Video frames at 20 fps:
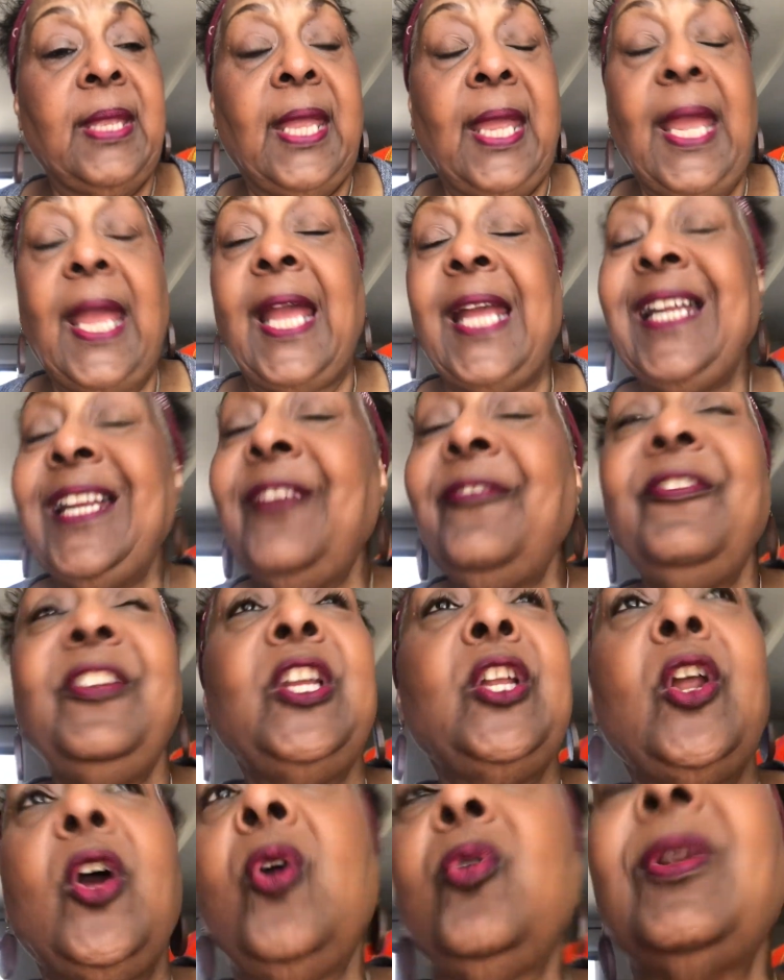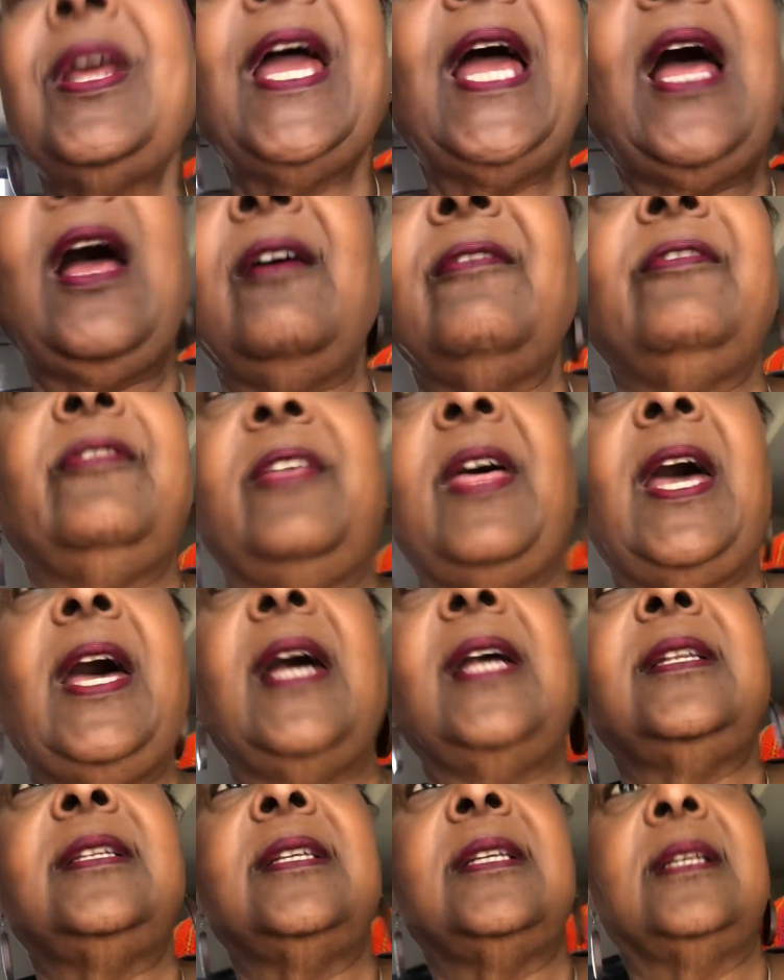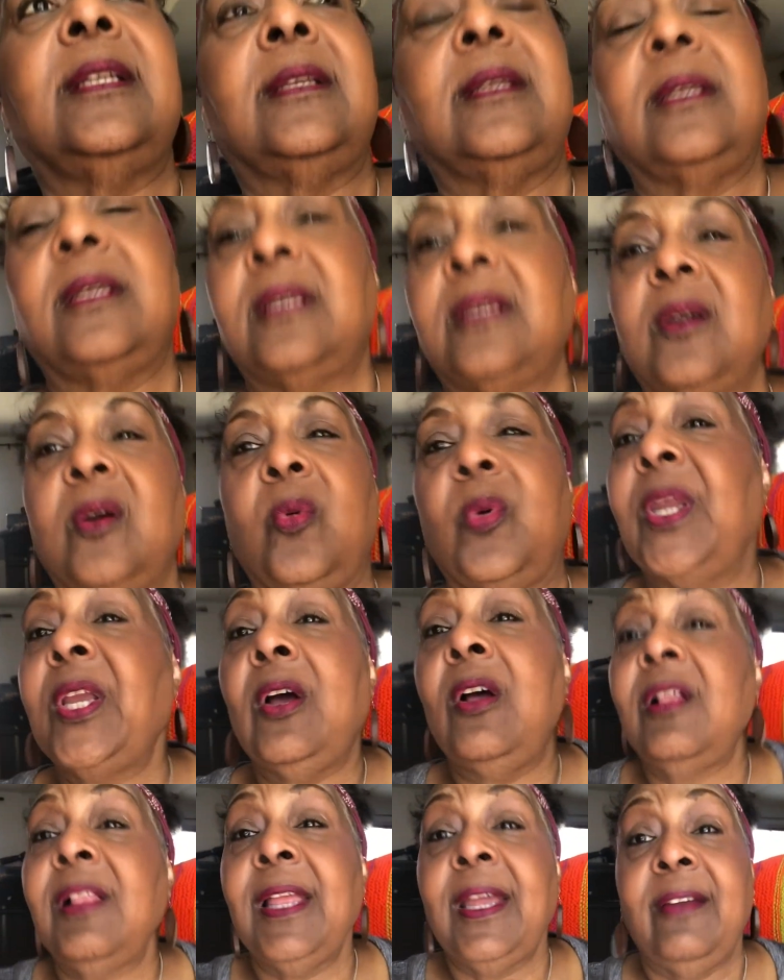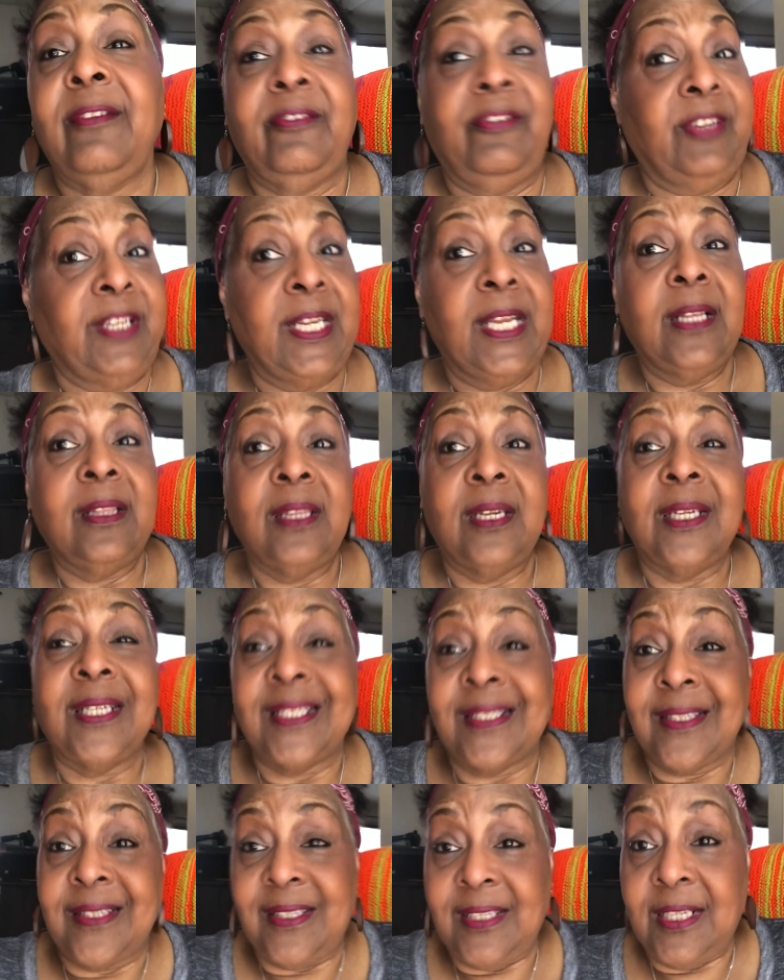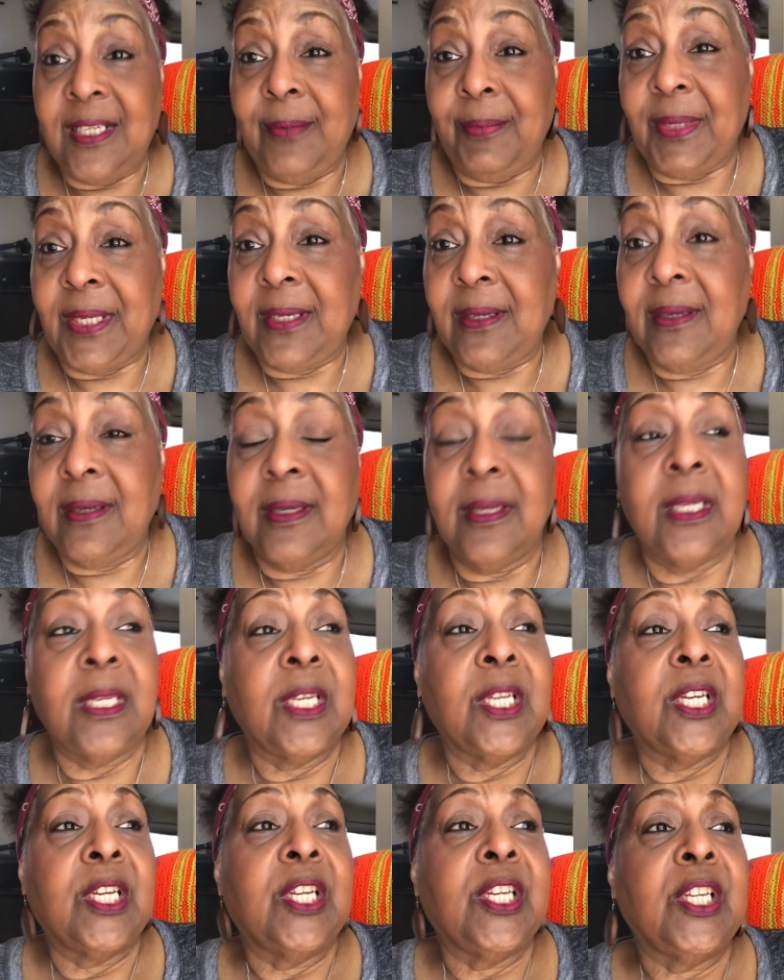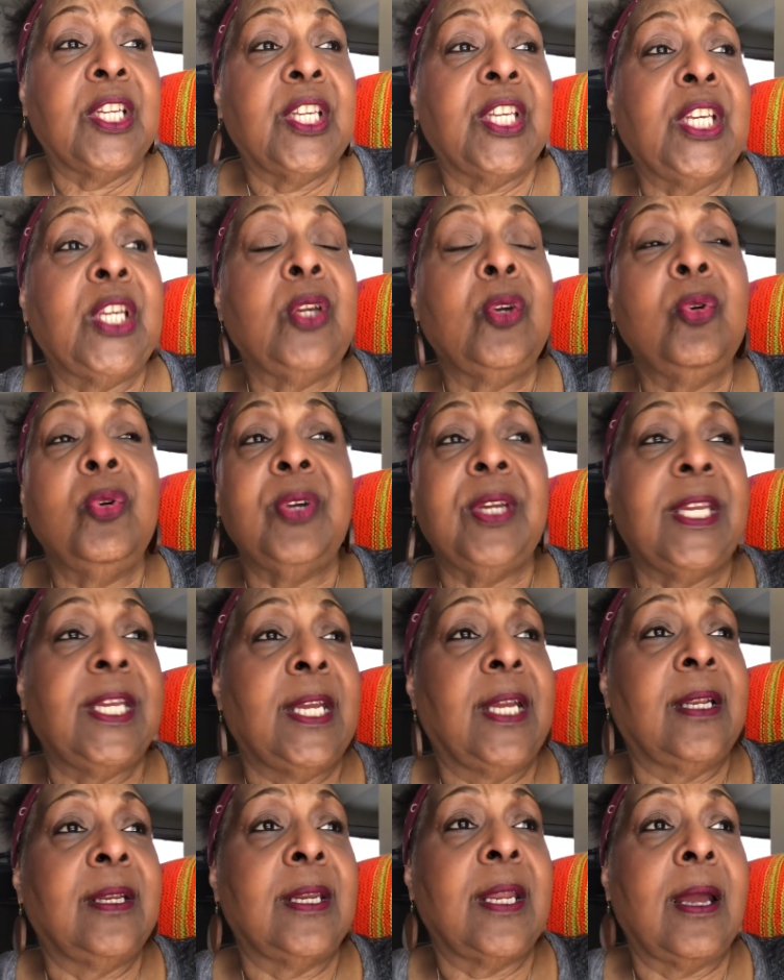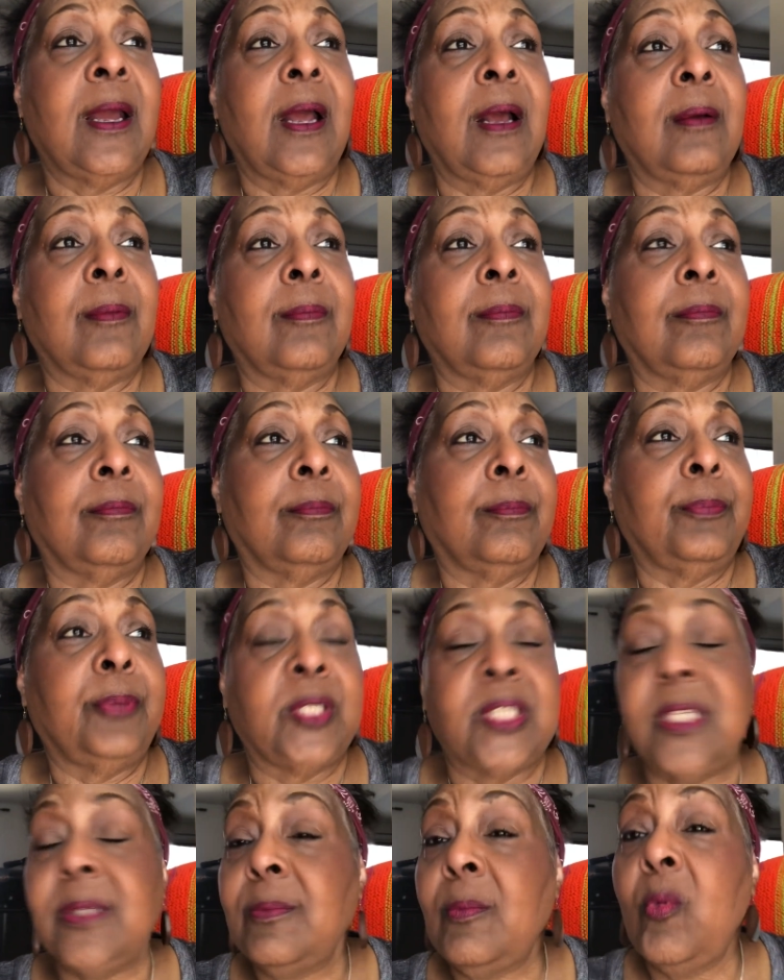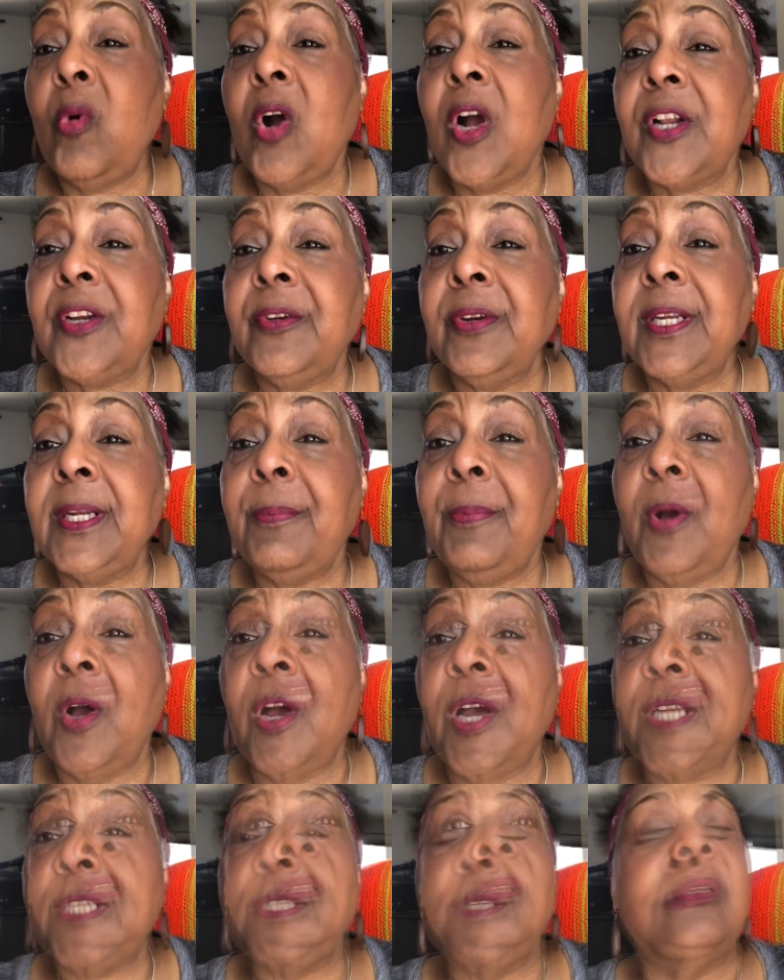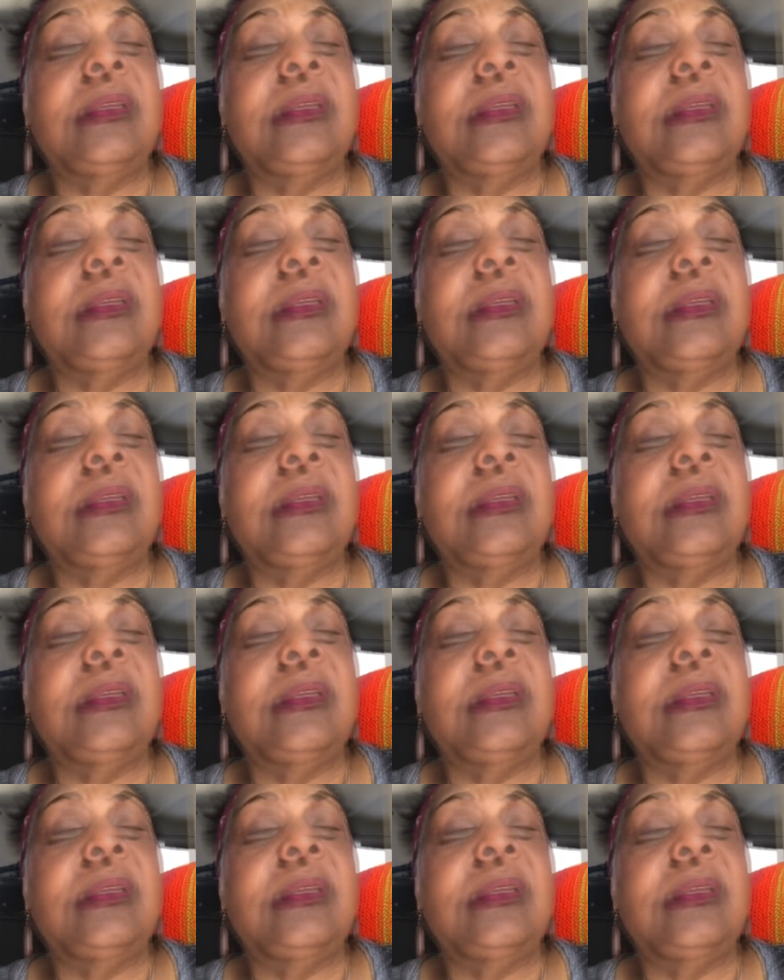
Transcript: And if you don't have that, we all have vanilla and cinnamon. You can put some water in a pot,